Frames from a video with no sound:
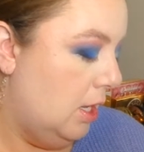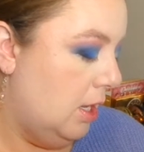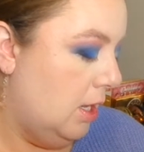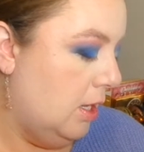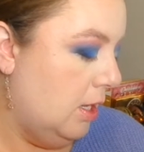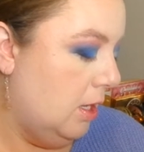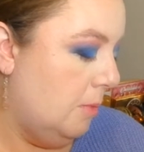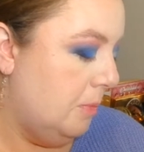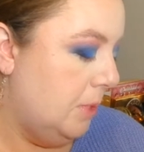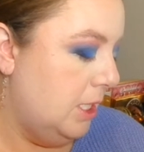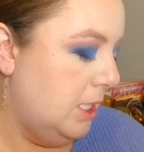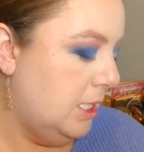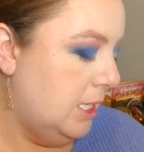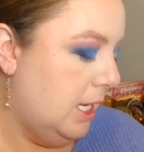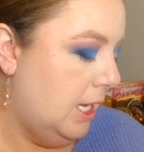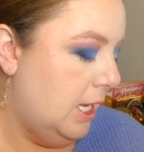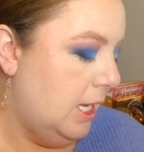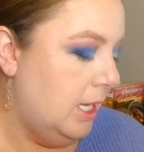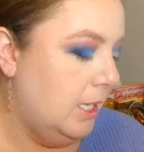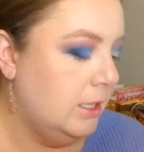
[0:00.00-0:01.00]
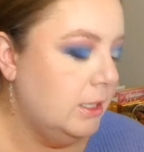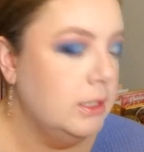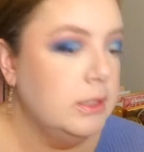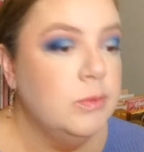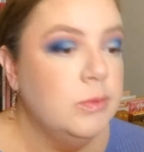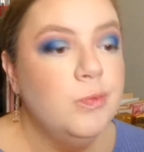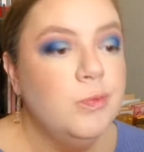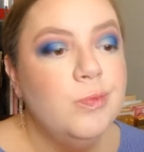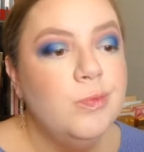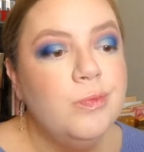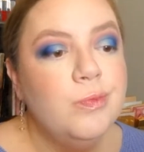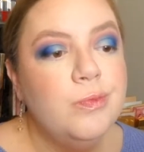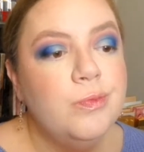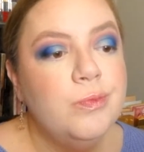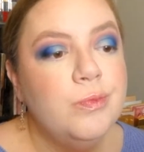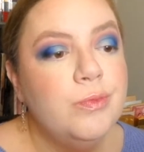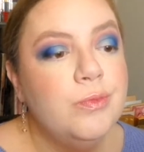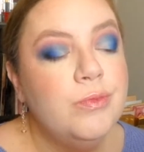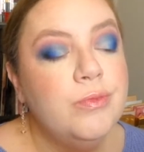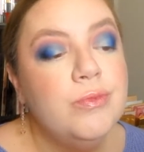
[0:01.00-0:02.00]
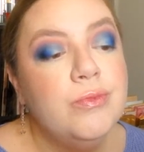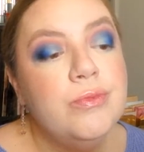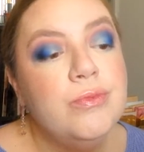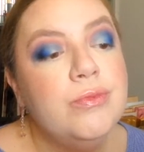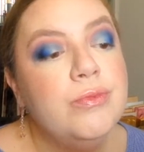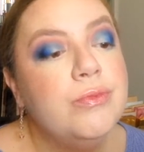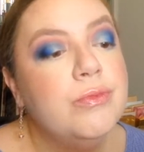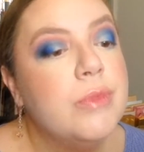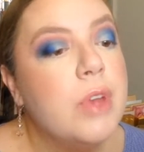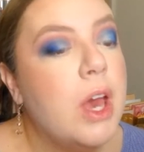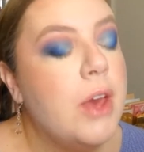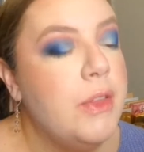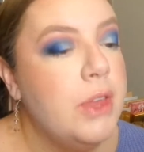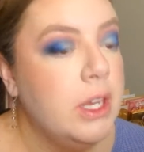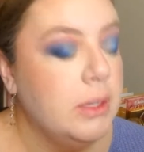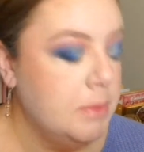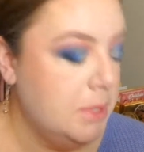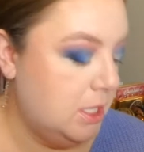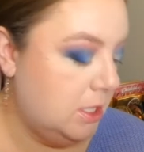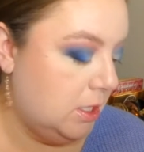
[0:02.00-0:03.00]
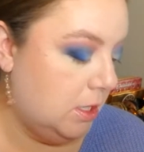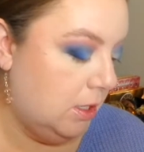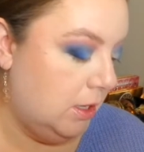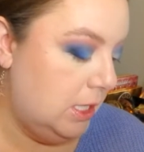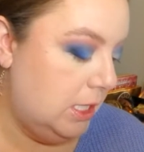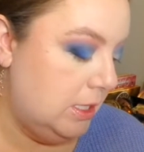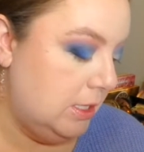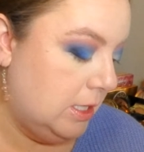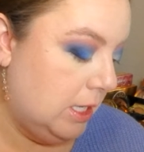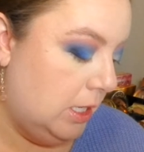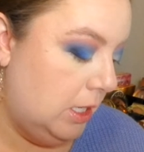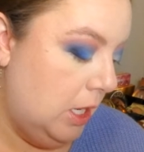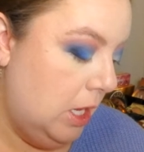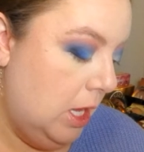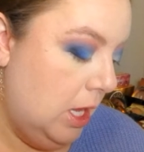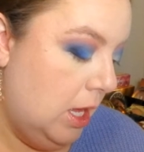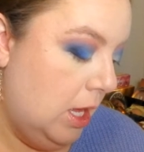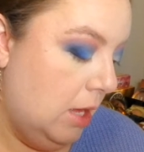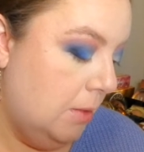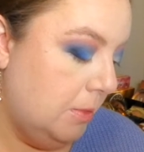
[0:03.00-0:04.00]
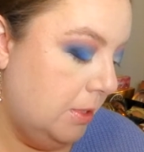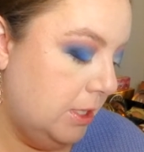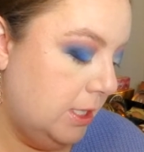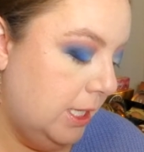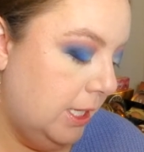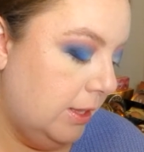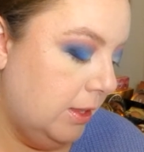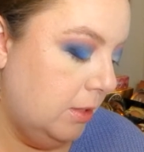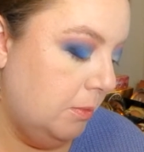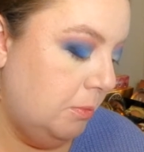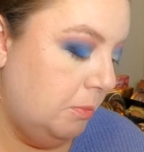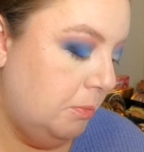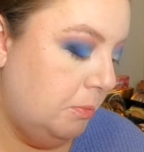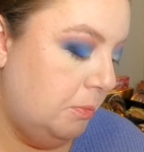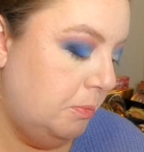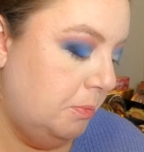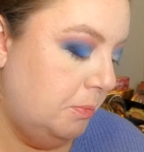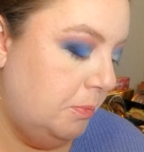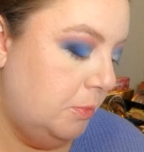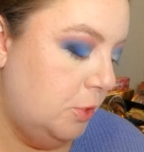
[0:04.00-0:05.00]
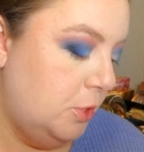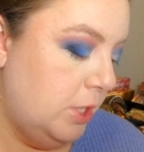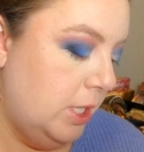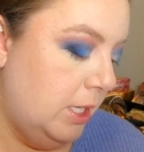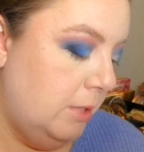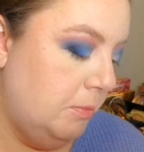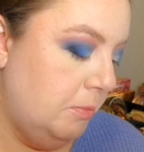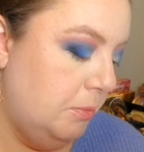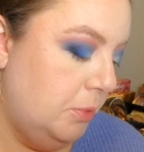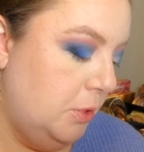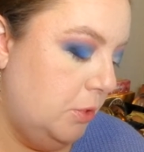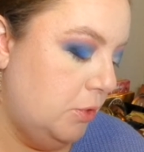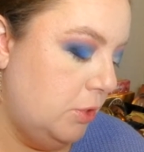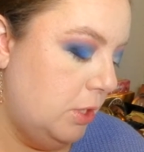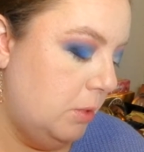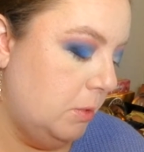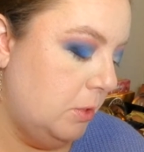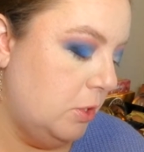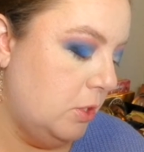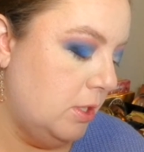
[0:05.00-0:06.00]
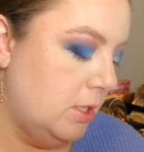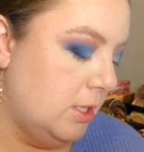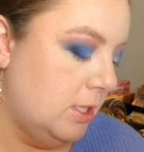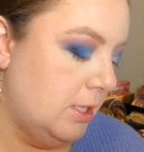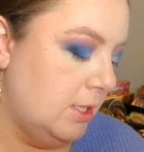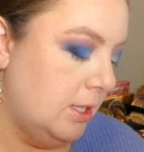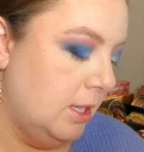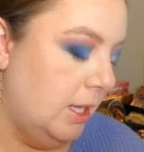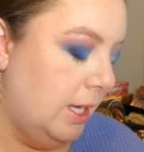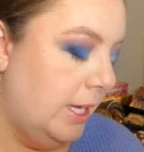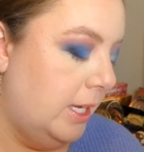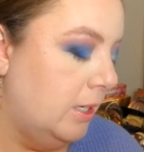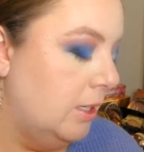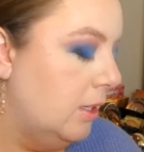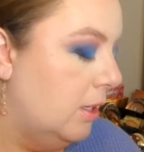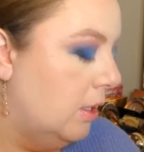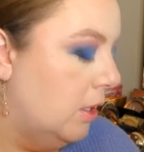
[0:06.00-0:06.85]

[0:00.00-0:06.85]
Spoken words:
I'm going to take, I think I'm going to start on the inside. I'm going to take the shade Bougie, which is this light